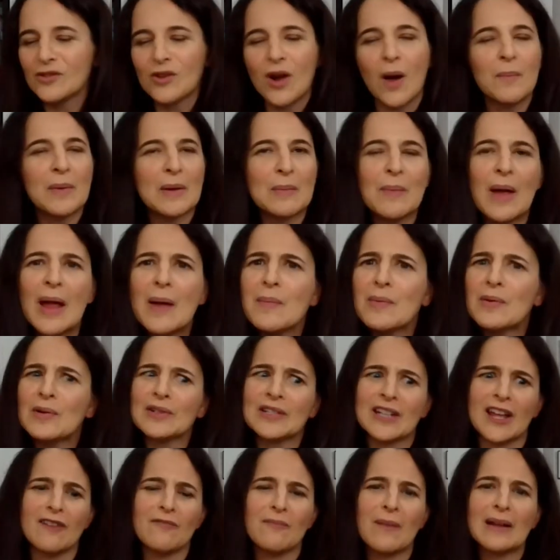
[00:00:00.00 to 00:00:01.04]
dropping
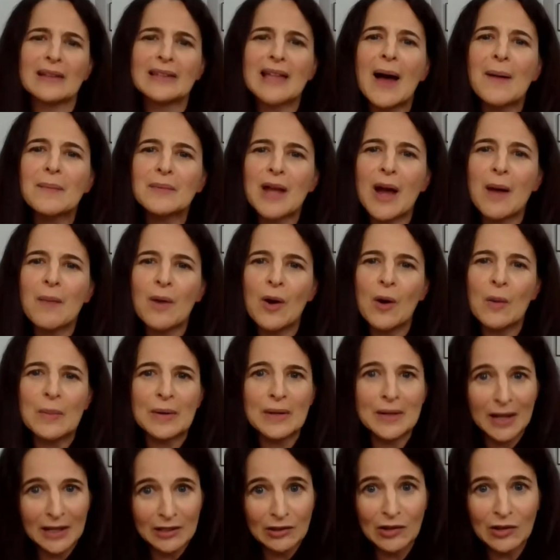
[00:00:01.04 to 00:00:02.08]
papers. I have my laptop
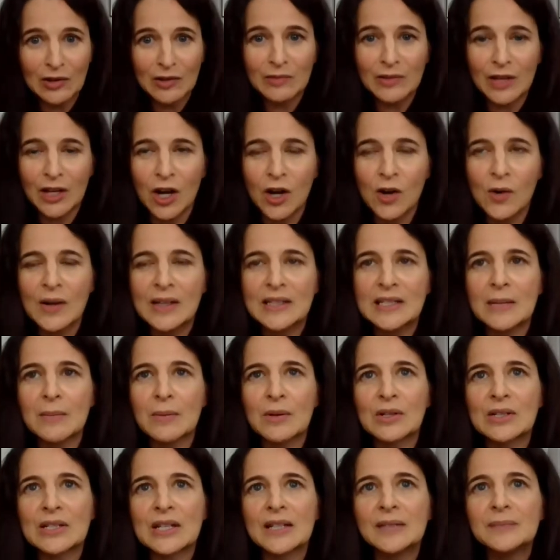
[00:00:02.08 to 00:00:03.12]
open. I look like a crazy
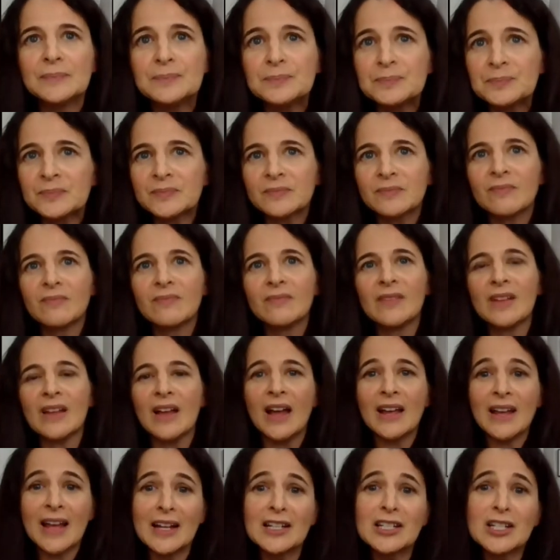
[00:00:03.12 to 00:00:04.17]
person.
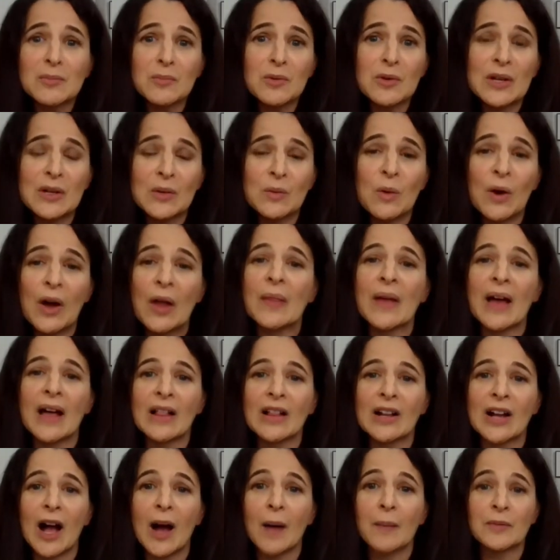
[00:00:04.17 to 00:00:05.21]
I get into Marine One, the
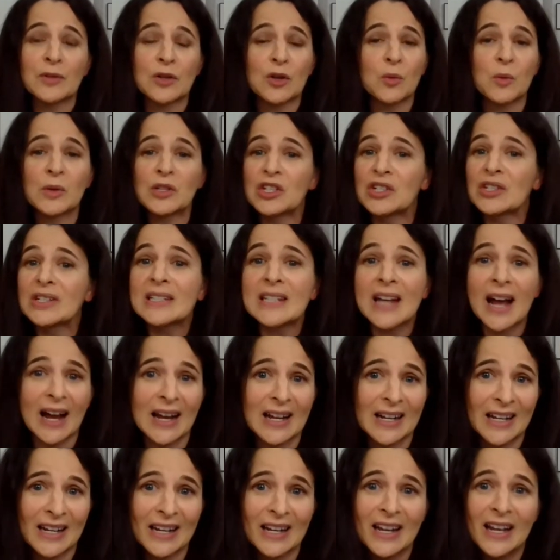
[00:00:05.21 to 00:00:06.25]
helicopter, which is
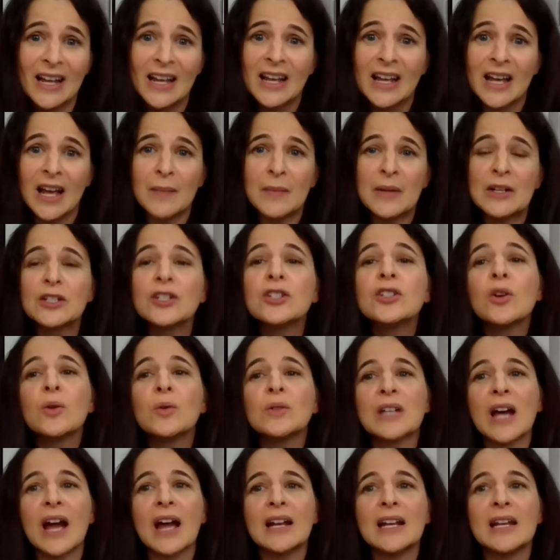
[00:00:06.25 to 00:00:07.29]
tiny. It's so
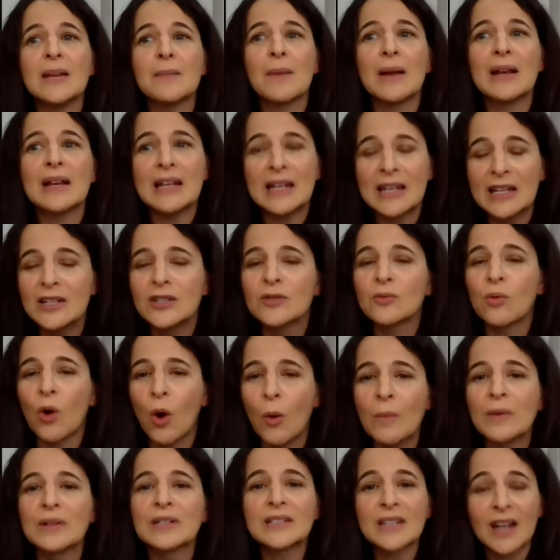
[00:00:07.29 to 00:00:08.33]
tiny, my knees were
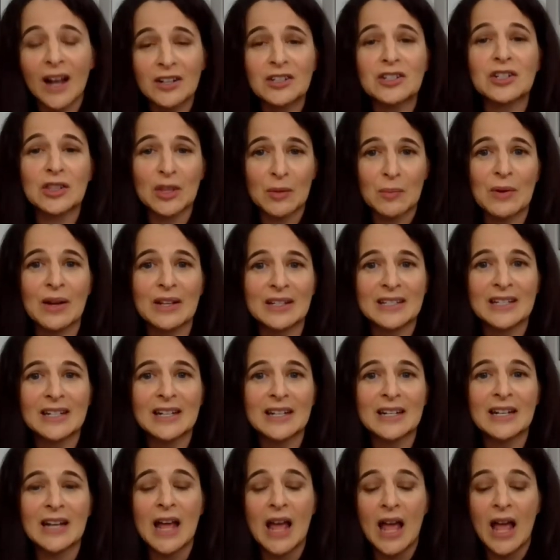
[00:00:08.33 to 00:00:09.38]
almost touching the
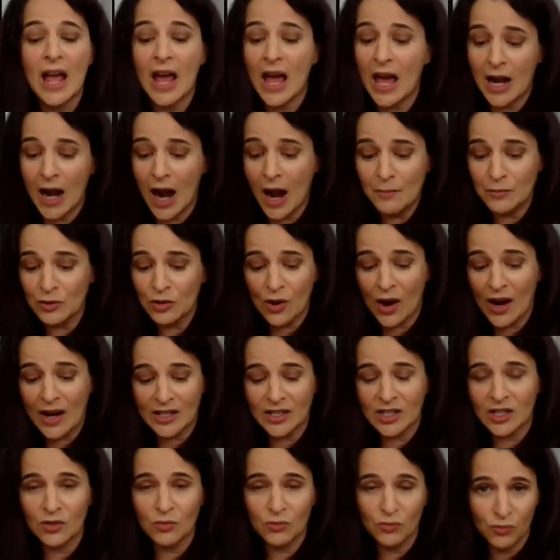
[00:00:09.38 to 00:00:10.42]
president. and
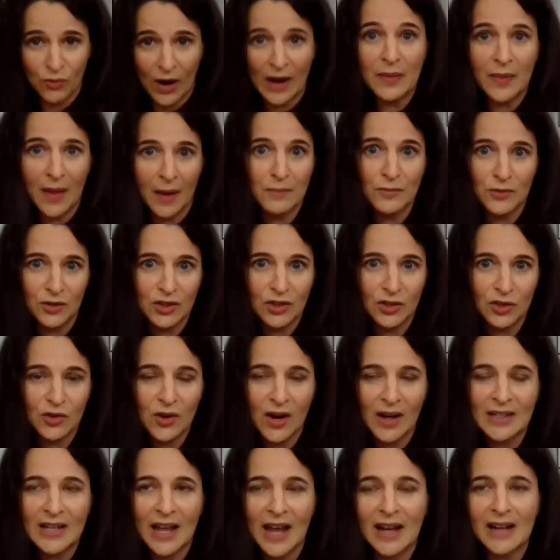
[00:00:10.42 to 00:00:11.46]
I'm still
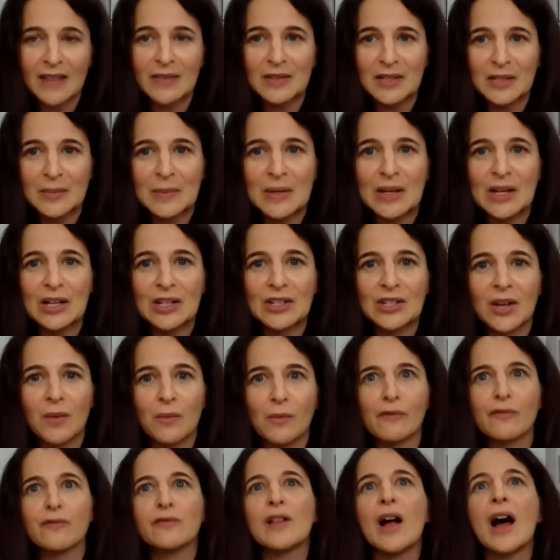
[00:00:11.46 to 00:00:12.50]
trying to edit the speech, and
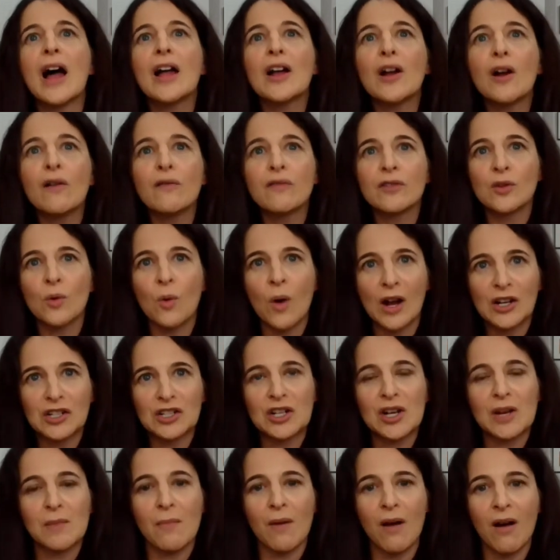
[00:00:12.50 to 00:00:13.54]
we're flying over the
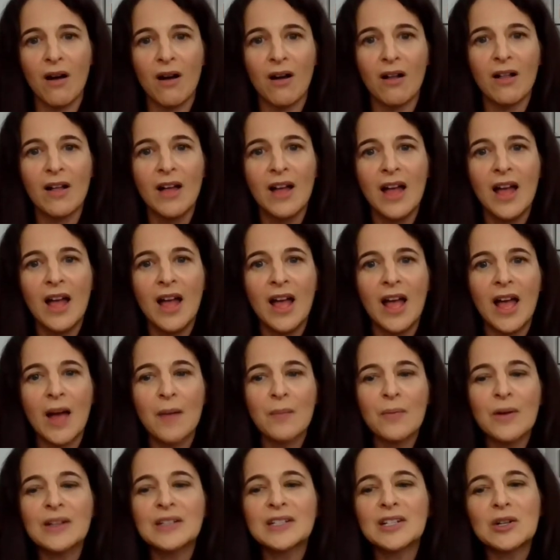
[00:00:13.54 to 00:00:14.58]
Washington Mall,
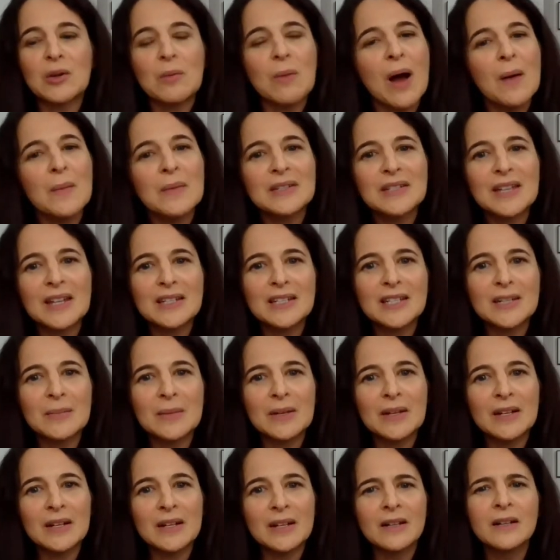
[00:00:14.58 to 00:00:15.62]
and President Obama says to
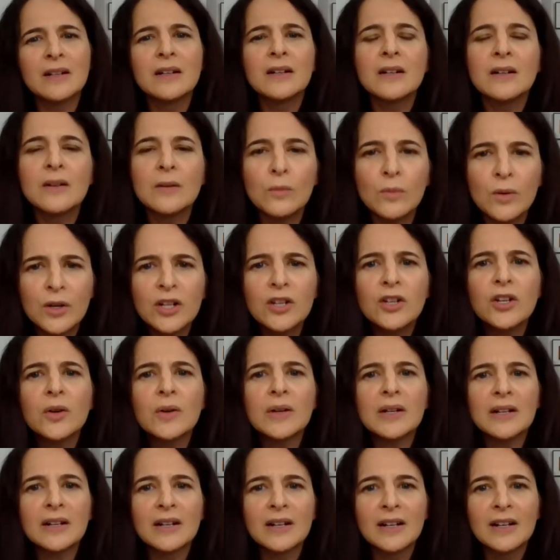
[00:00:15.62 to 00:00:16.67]
me, "What are you
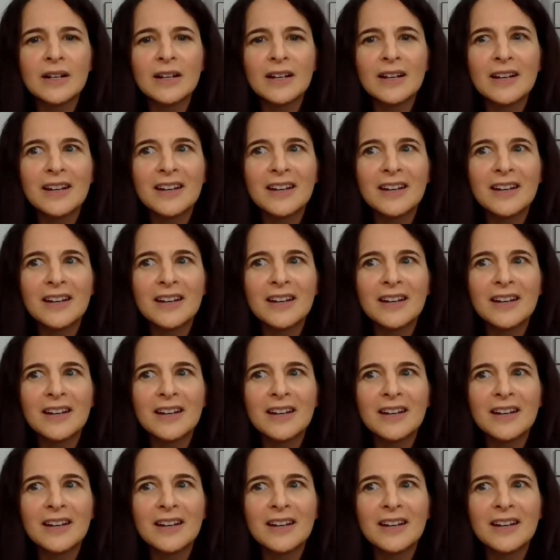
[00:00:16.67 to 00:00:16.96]
doing?"